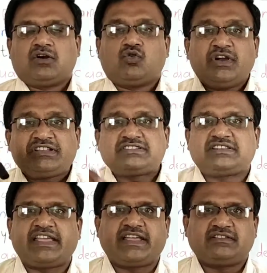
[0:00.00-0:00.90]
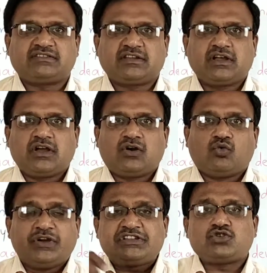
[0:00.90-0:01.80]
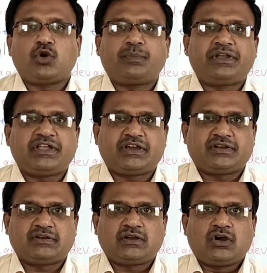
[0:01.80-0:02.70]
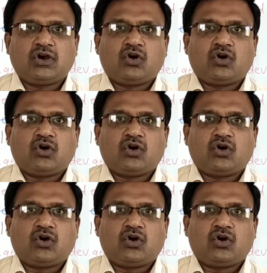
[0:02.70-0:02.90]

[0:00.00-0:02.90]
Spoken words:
which things, which opinion,